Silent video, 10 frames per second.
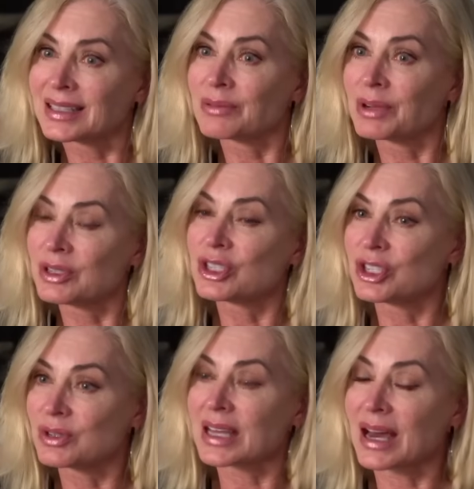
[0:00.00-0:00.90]
and then when you
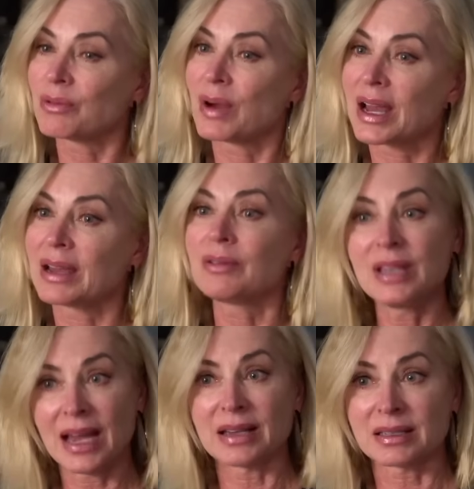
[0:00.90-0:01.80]
choose that way,
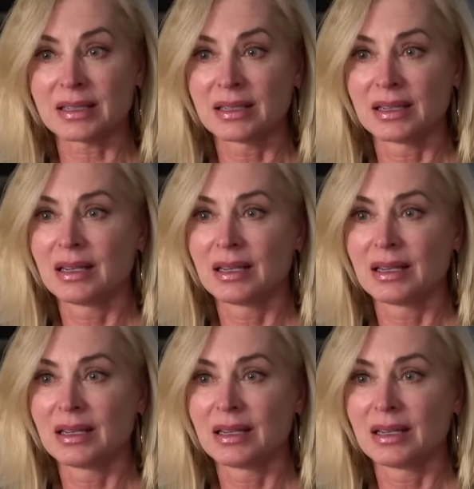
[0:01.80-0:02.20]
yes.